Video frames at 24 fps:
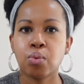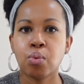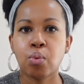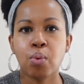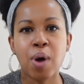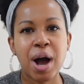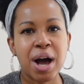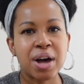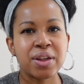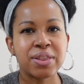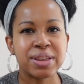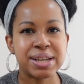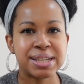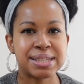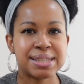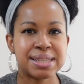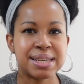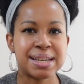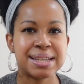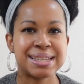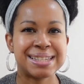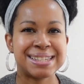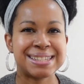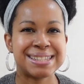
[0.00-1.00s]
while these
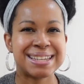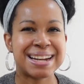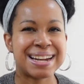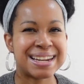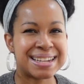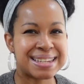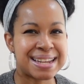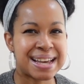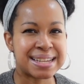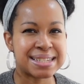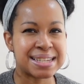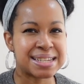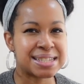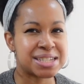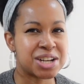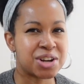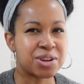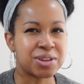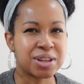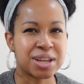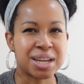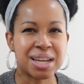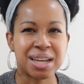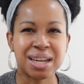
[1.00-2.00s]
things didn't
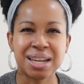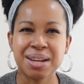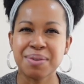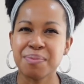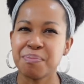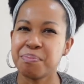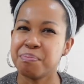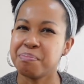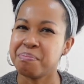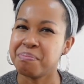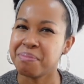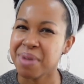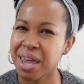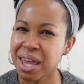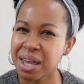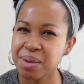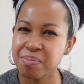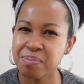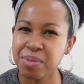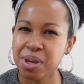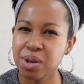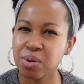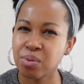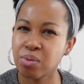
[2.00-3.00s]
necessarily
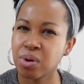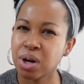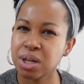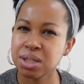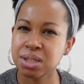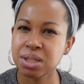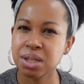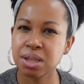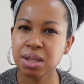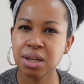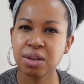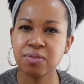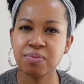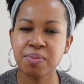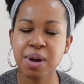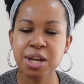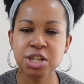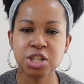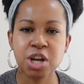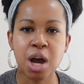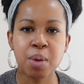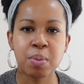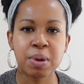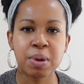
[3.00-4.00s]
make me want to leave my
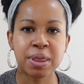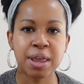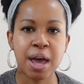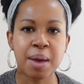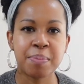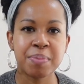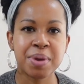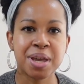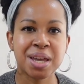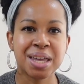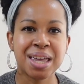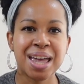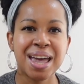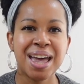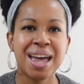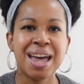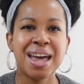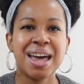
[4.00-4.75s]
job with EPIK,